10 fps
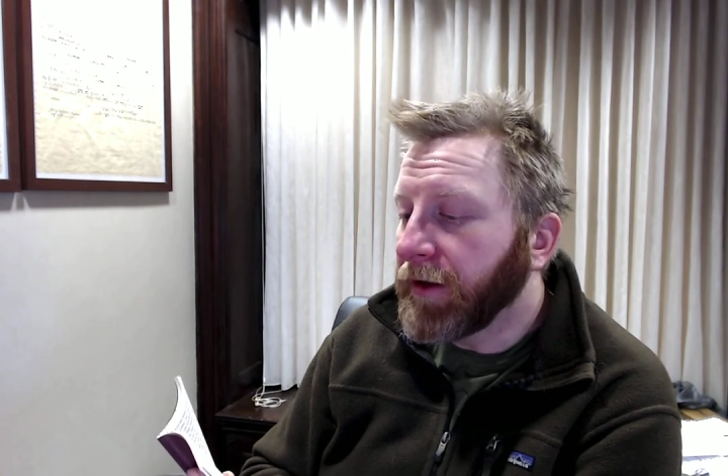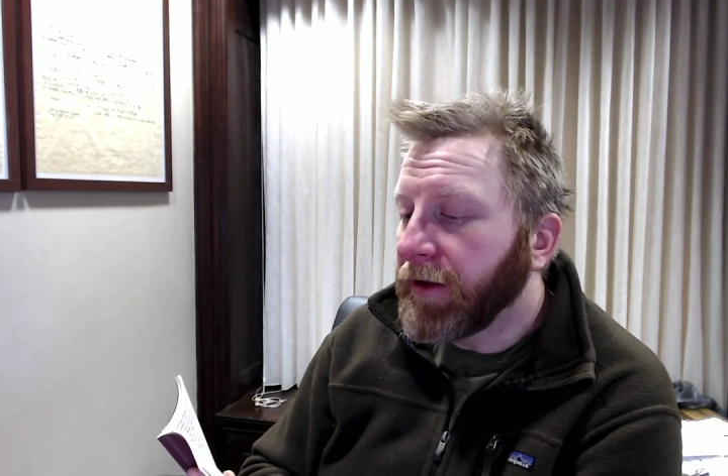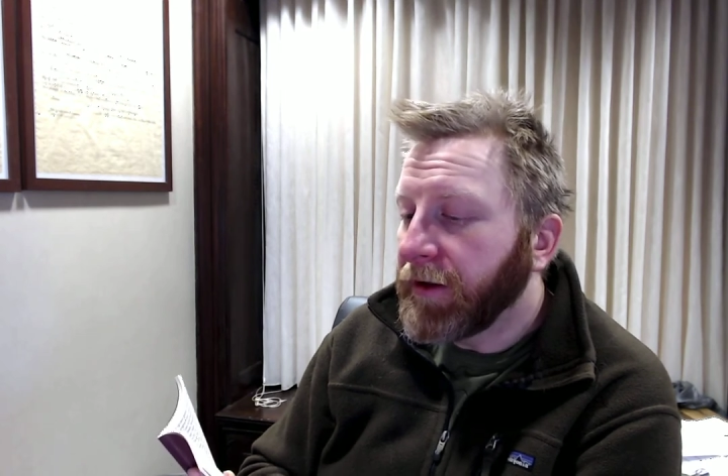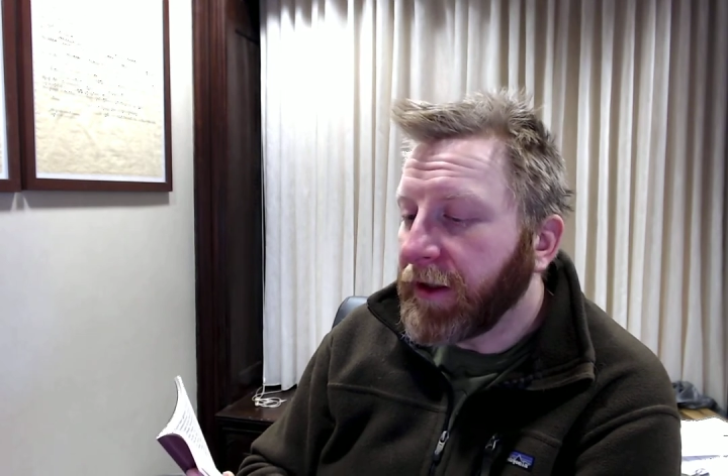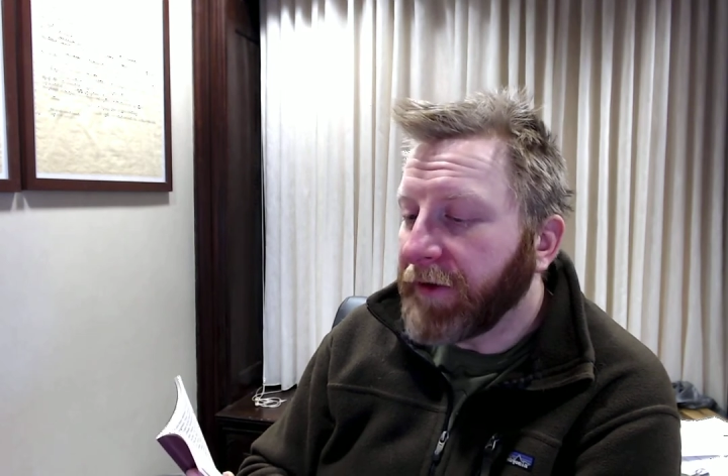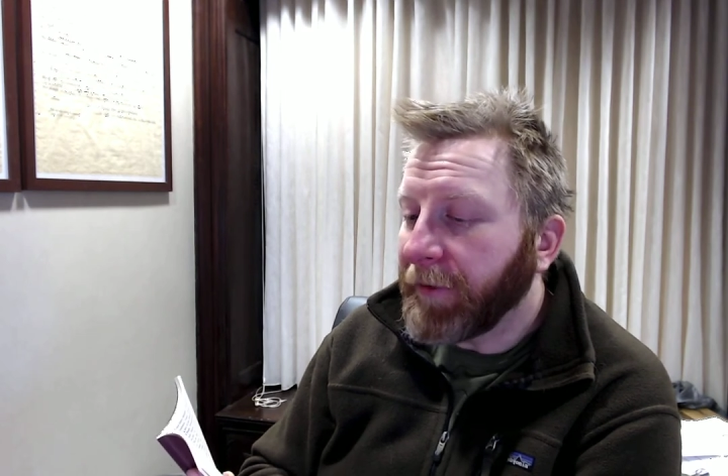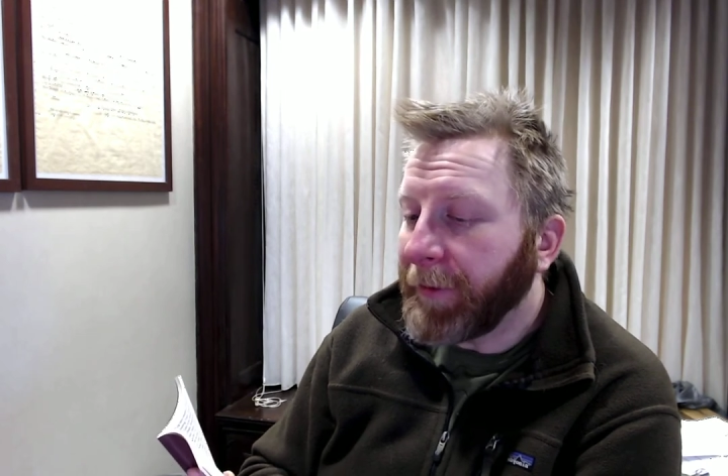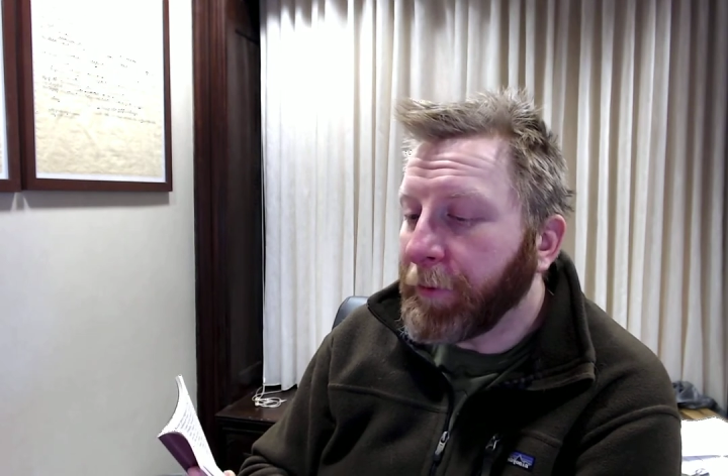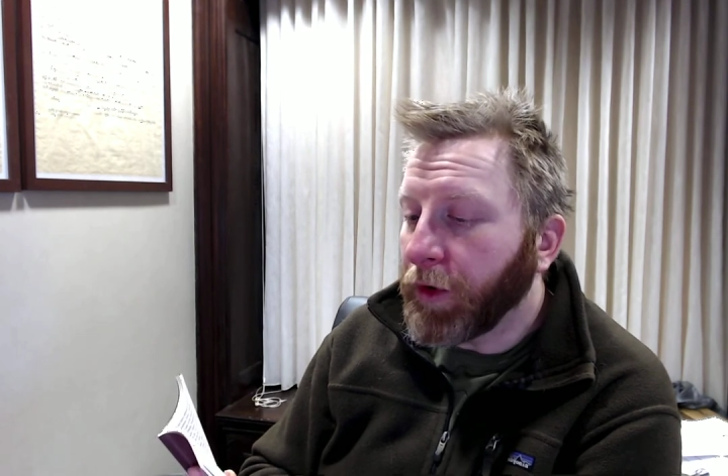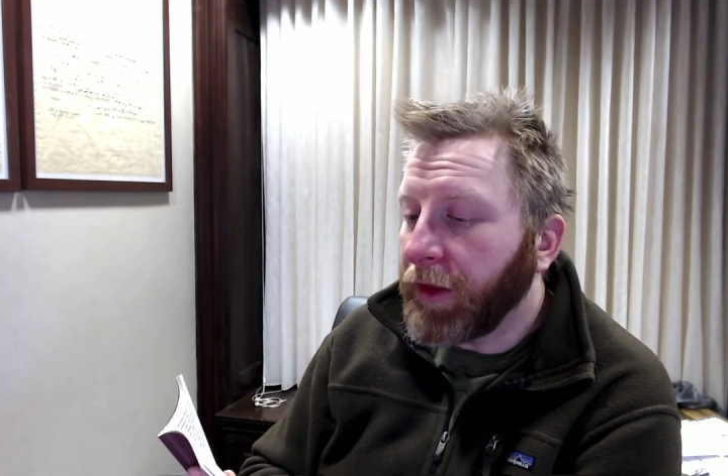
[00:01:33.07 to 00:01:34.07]
and if there be
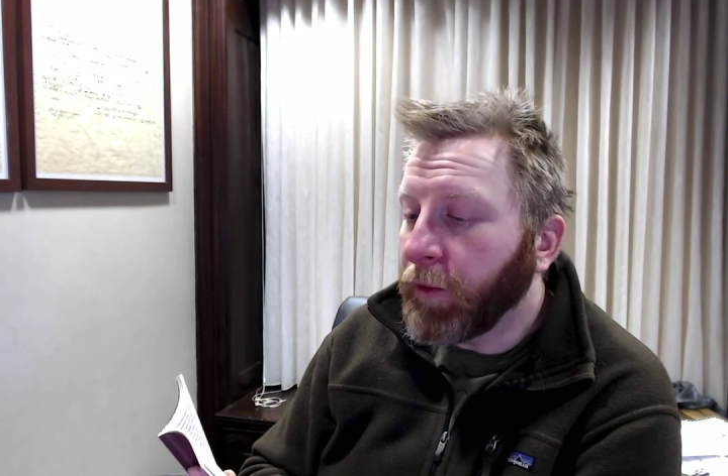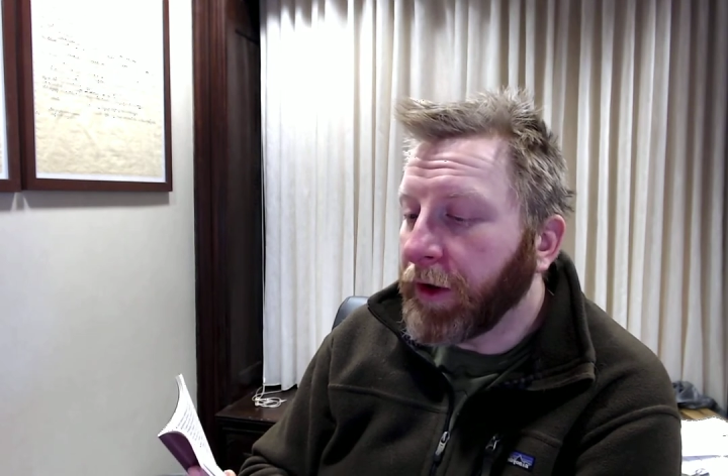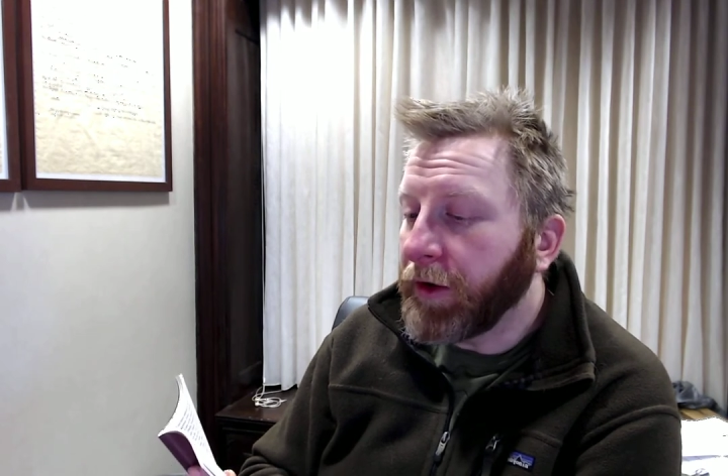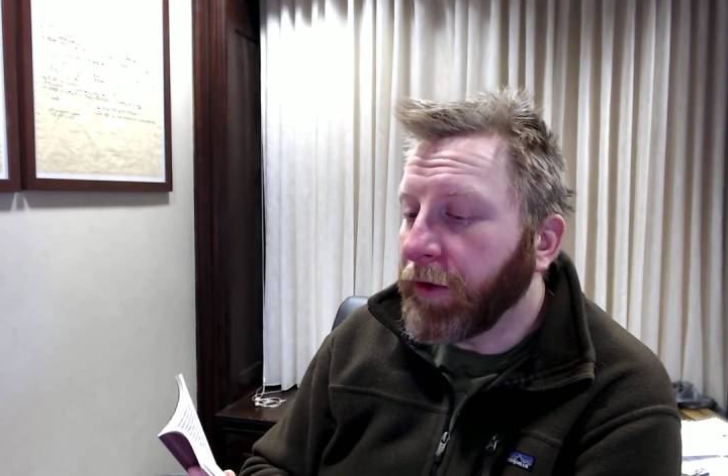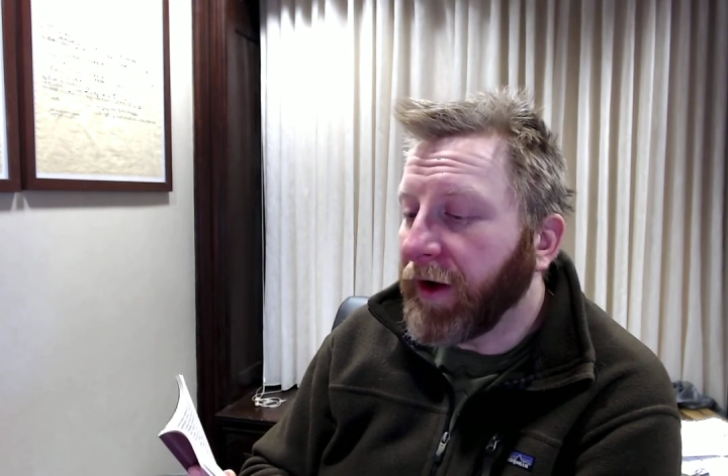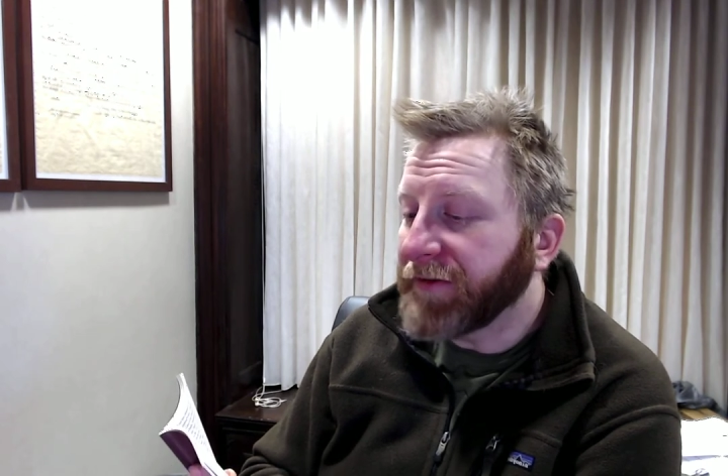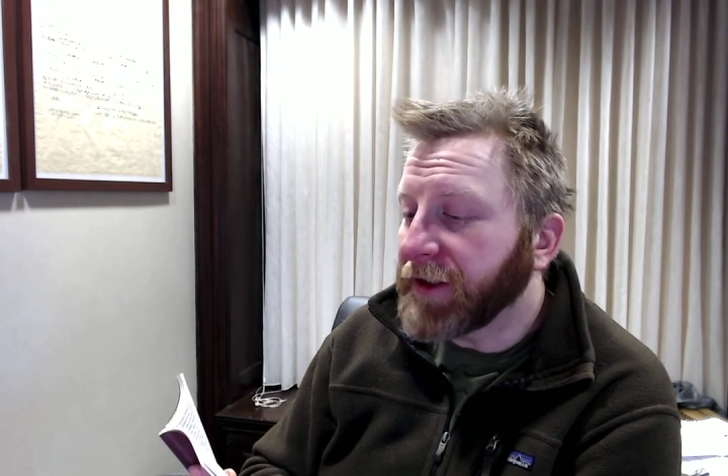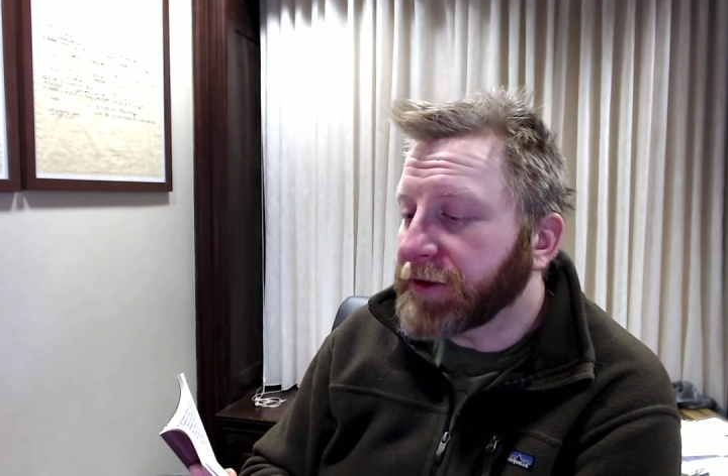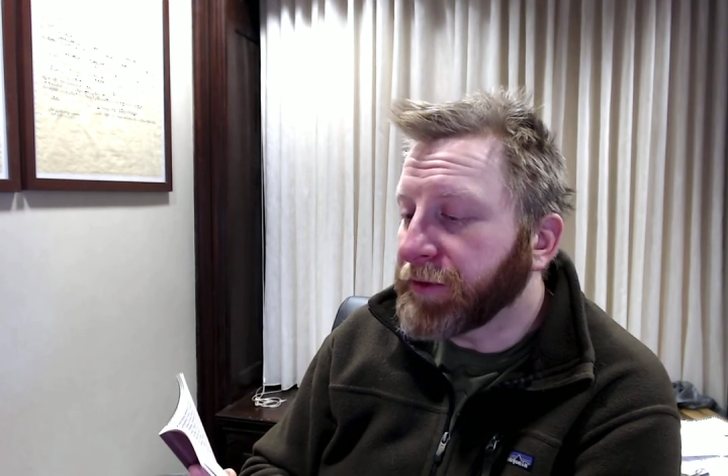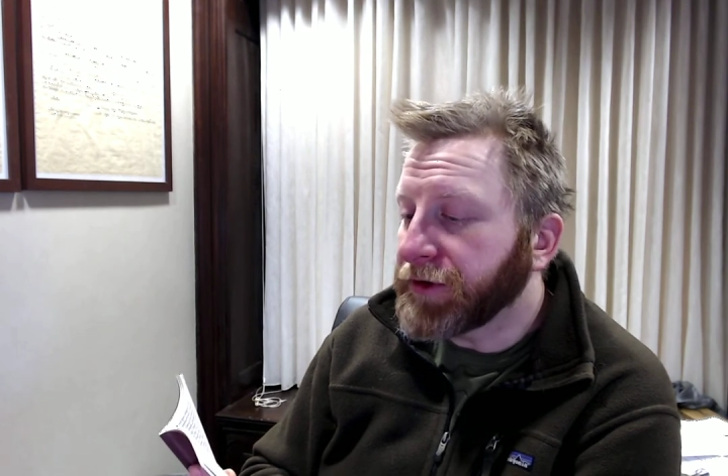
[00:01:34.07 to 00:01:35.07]
more than one who have
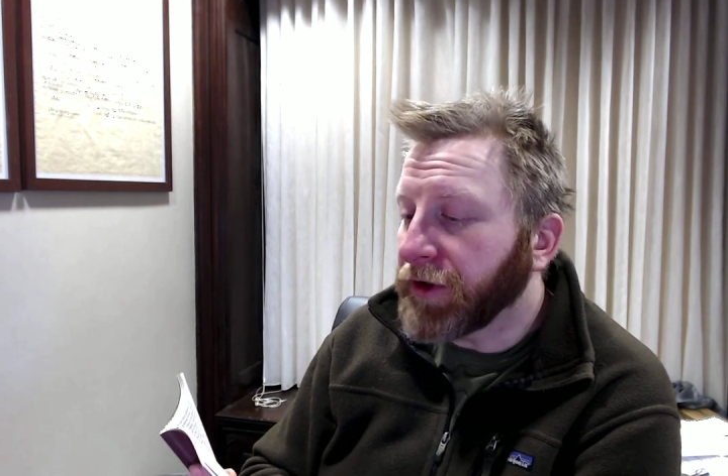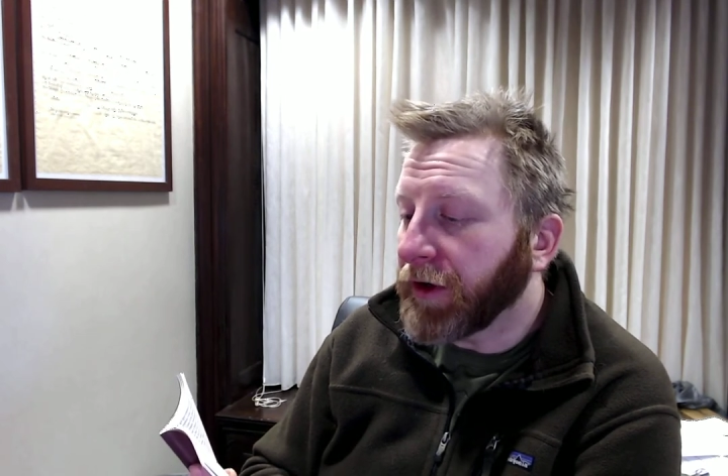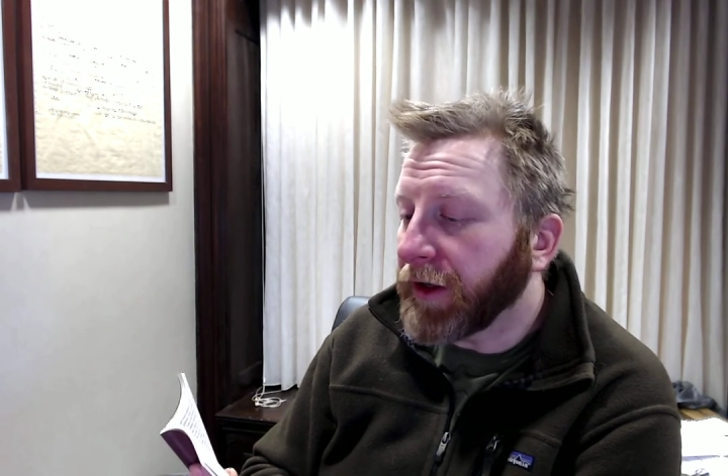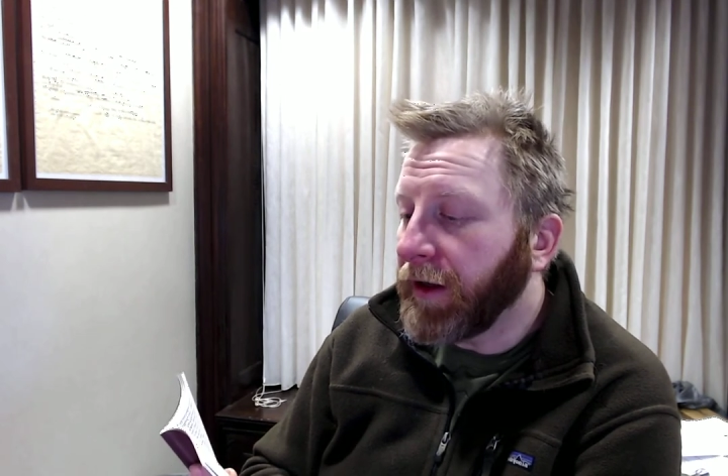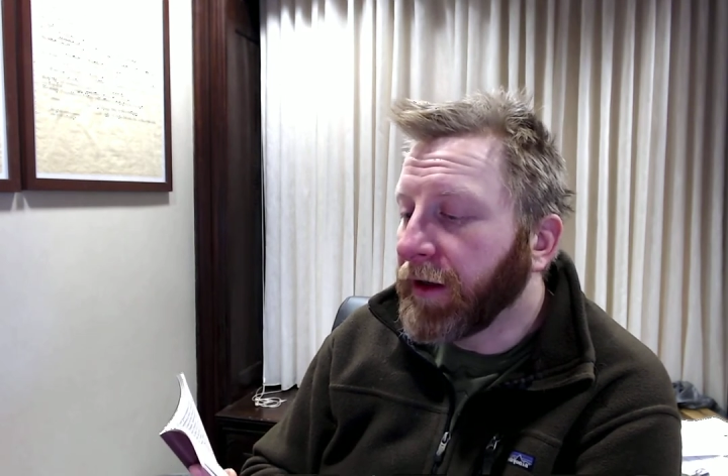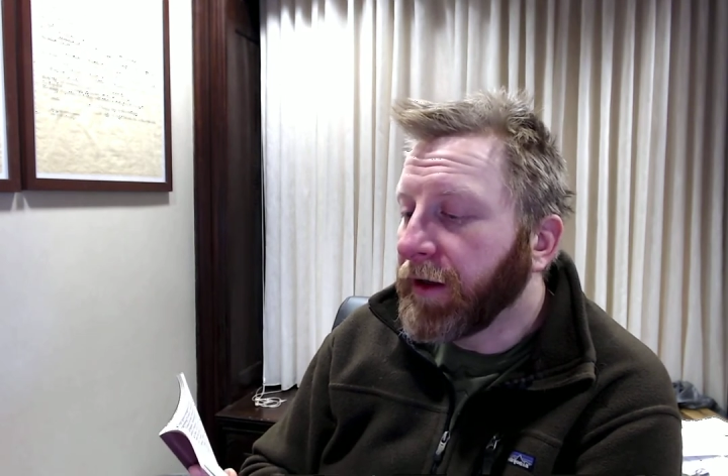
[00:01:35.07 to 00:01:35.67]
such majority,